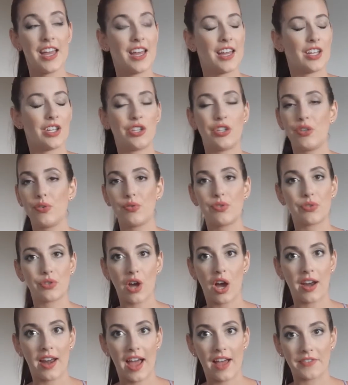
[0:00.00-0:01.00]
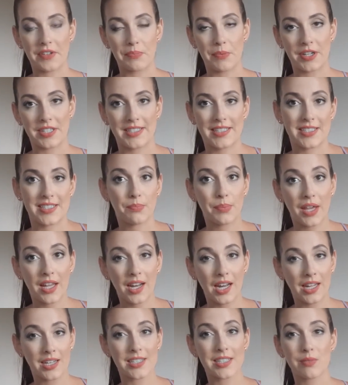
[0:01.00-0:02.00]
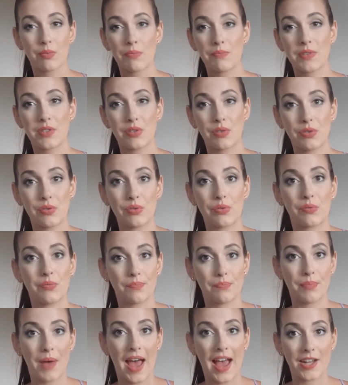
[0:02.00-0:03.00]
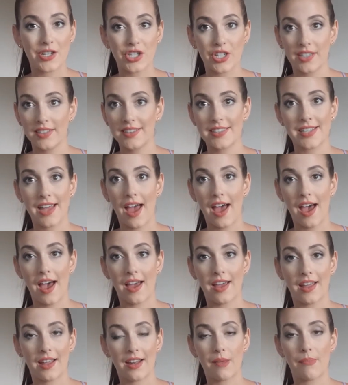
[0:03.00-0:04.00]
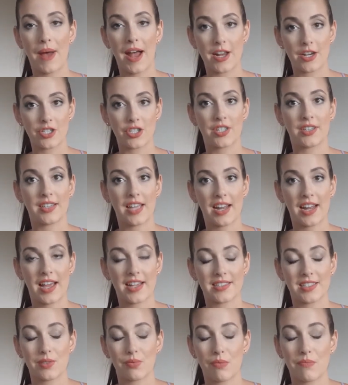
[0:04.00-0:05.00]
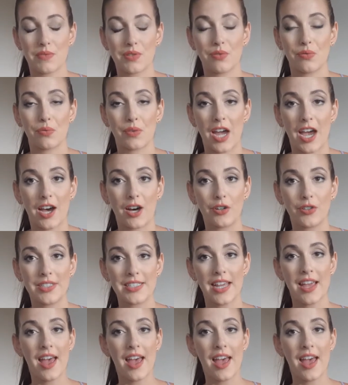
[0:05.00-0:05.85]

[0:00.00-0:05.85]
You do not have to participate in a swimsuit pageant, in a pageant that has a swimsuit round.